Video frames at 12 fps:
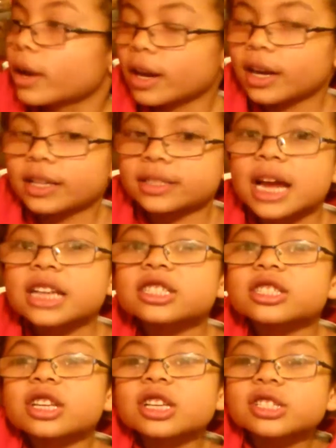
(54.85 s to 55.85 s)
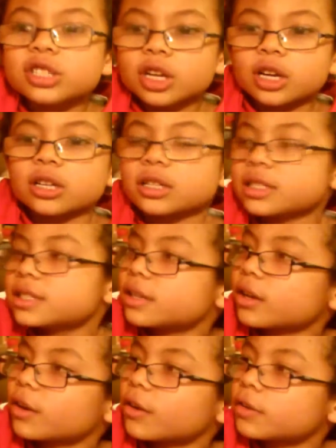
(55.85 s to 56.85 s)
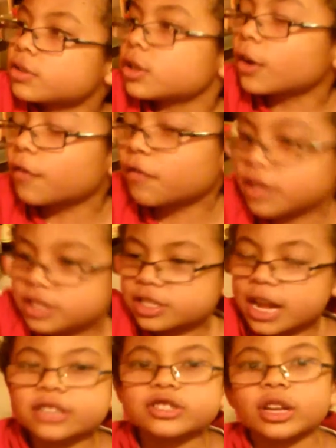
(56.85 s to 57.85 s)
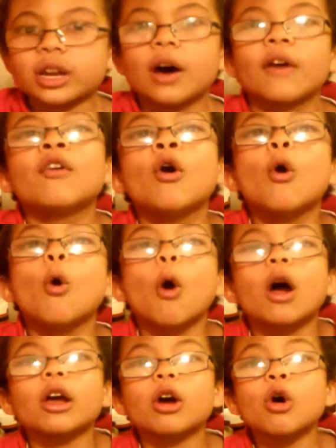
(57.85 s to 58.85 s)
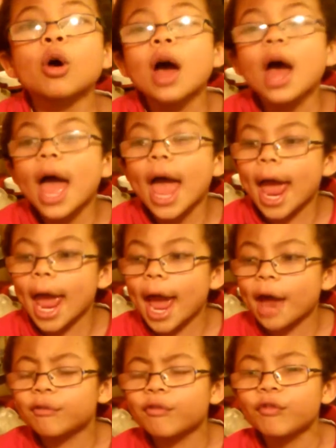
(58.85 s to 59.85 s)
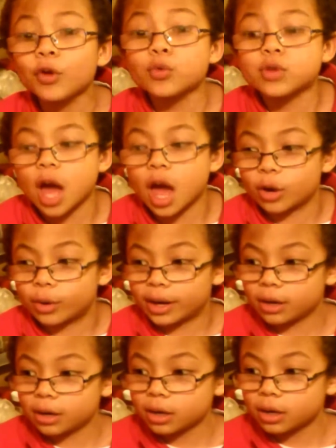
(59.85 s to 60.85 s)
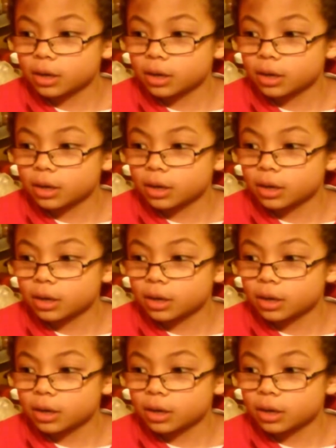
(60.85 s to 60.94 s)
We're going to test the surface tension of oil and food coloring.